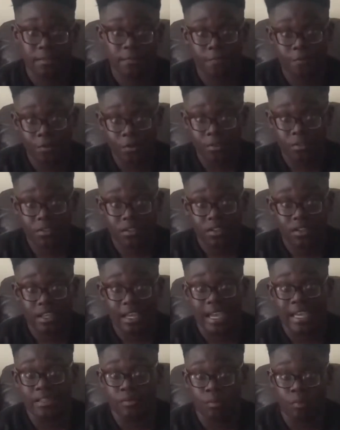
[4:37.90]
foot
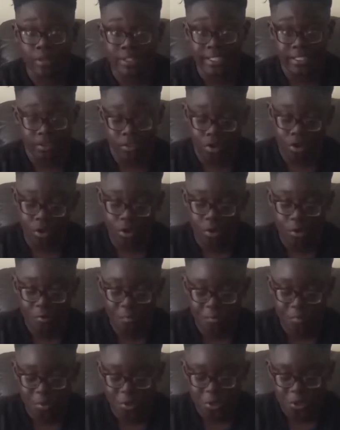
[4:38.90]
and went in the goal.
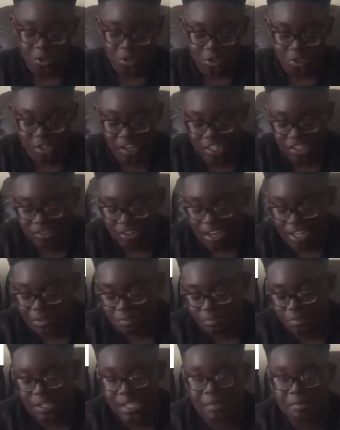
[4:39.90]
So I tried
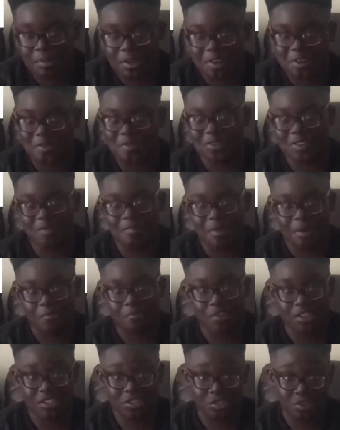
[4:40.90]
blaming one of my
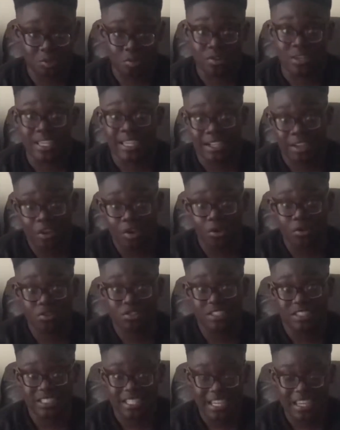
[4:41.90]
friends who were in goal
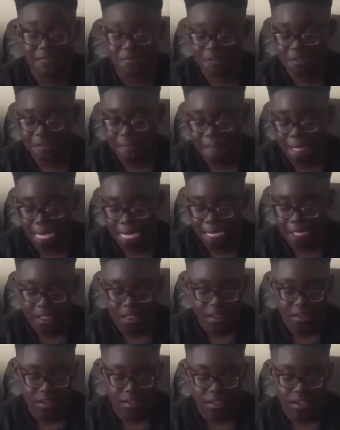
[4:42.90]
to save it,
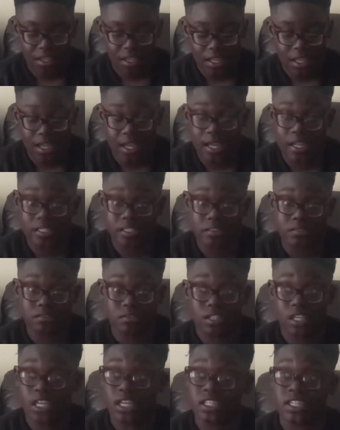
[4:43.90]
and
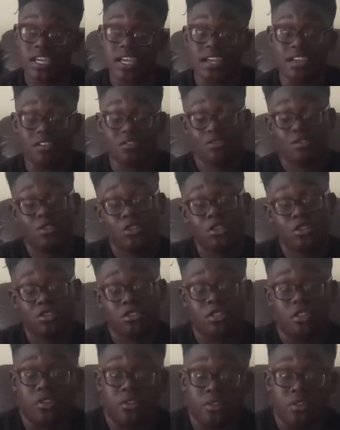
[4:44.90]
yeah, so